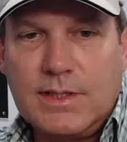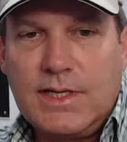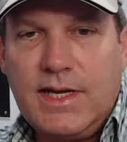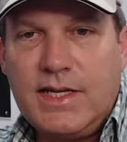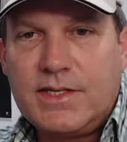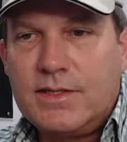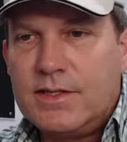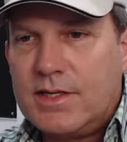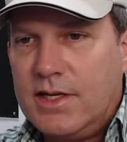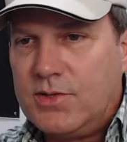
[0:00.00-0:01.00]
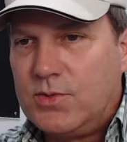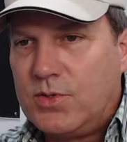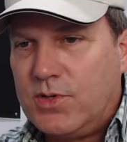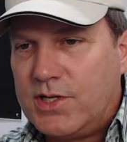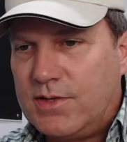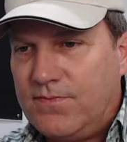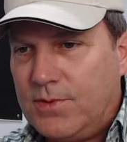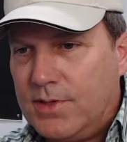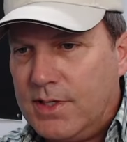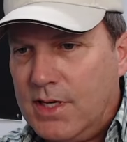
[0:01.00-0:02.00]
last scheduled question
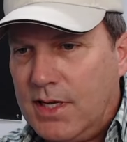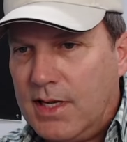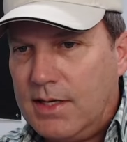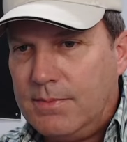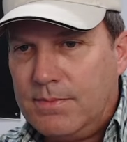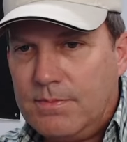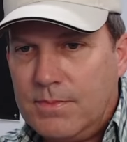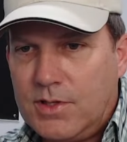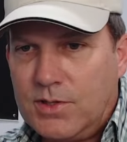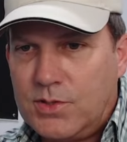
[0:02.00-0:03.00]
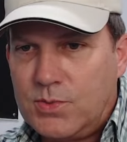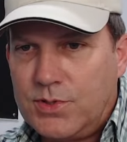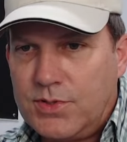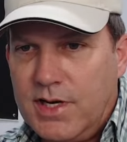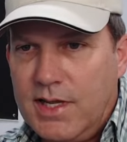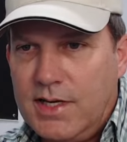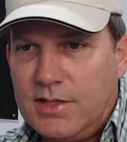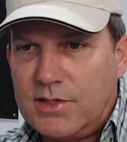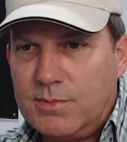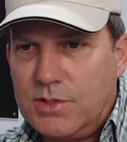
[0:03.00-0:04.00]
for today, because we're trying
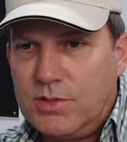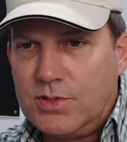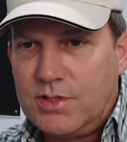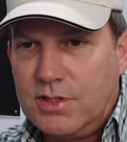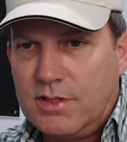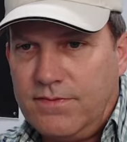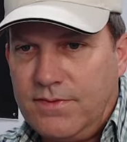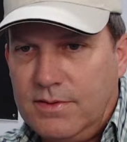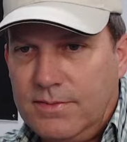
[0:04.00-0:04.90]
out some new stuff.